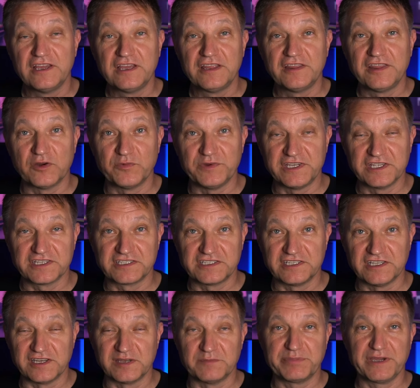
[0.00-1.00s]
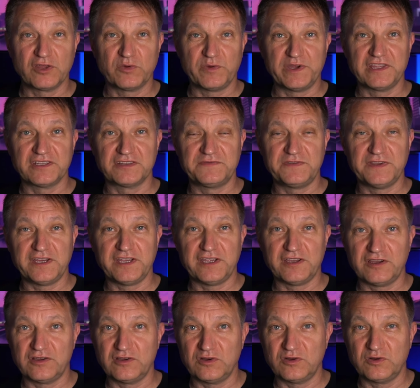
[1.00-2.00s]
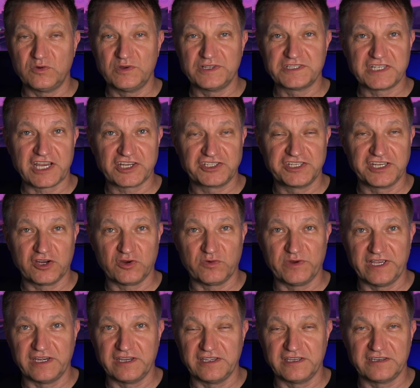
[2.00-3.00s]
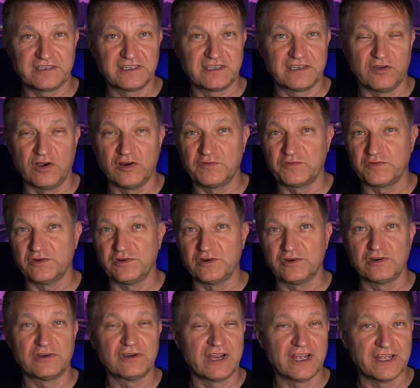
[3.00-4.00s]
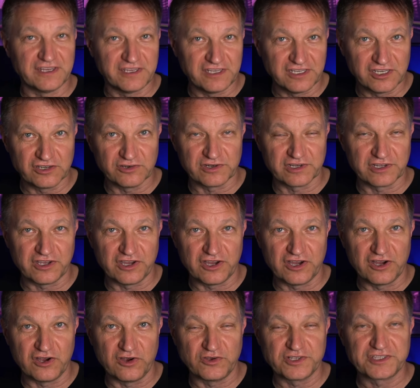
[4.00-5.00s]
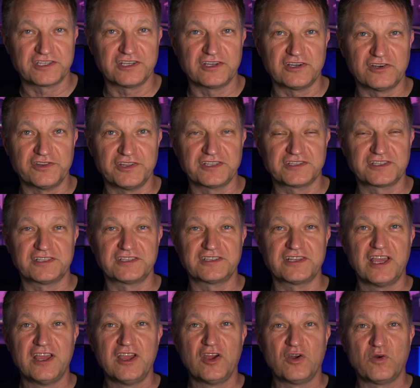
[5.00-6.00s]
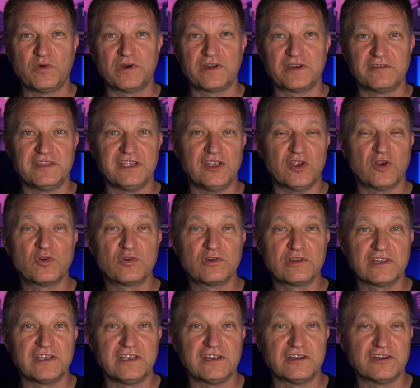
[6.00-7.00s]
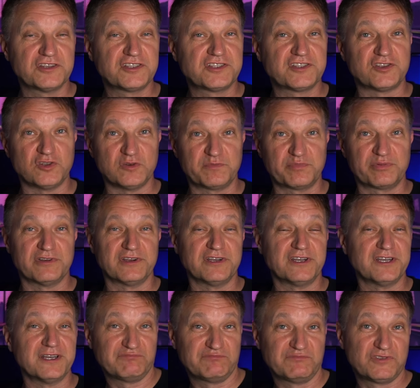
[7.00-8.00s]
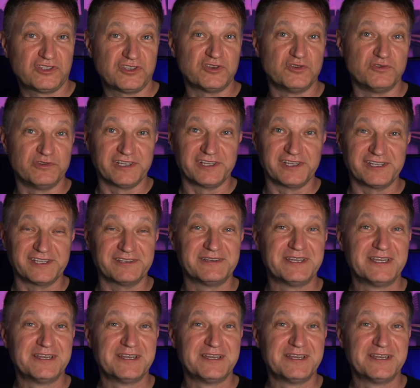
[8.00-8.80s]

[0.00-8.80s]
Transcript: that we just did. And by the way, this video was actually created over a year ago, so this is one of the earlier Supra tuning